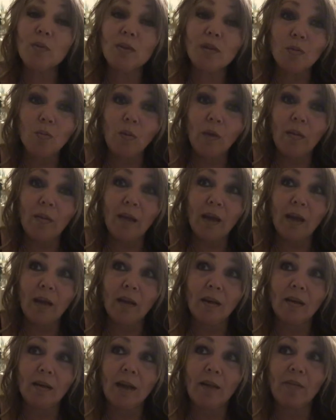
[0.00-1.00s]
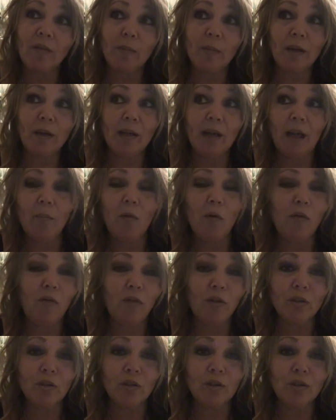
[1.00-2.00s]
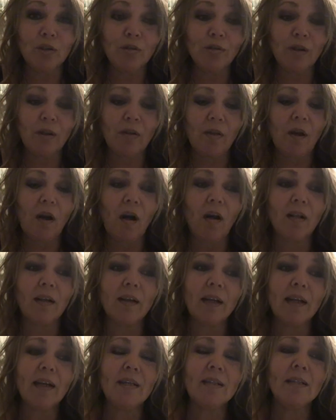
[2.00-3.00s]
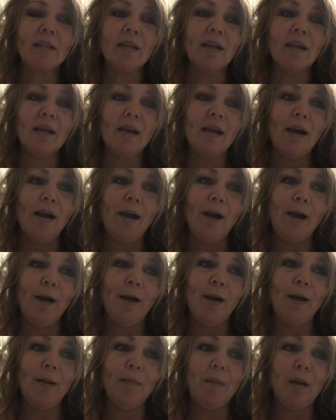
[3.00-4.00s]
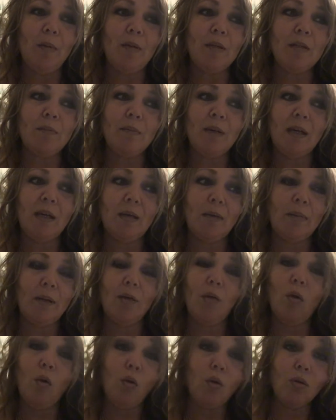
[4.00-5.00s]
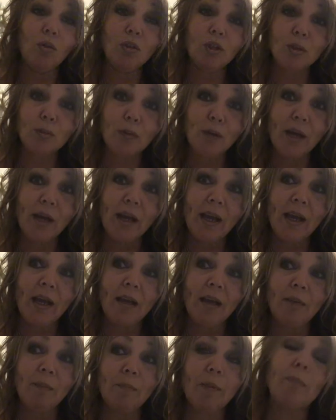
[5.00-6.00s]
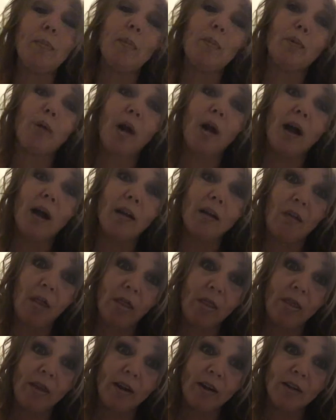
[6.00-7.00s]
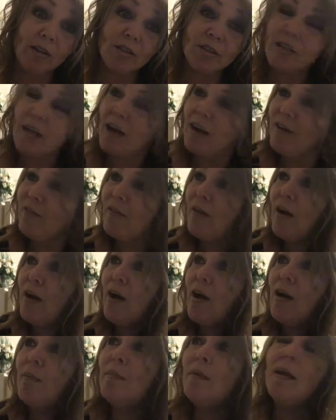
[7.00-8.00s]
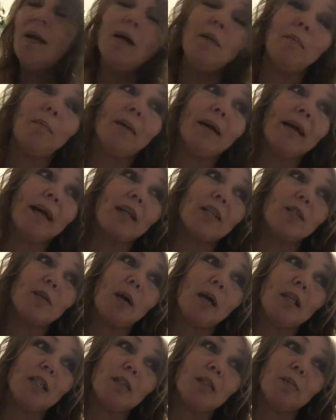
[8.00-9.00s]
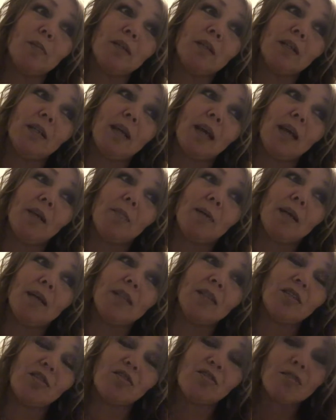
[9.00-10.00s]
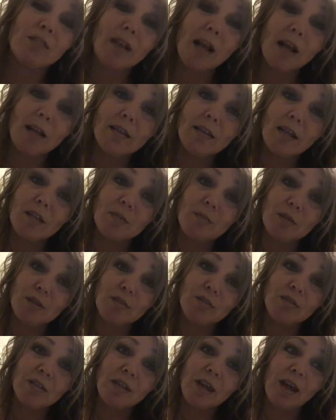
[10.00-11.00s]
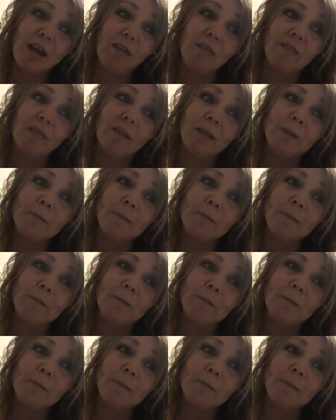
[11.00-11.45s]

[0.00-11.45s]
was the one that everybody came over to on the holidays. I always made a big whole spread. People brought their stuff. My ex-husband and my sister's ex-husband used to have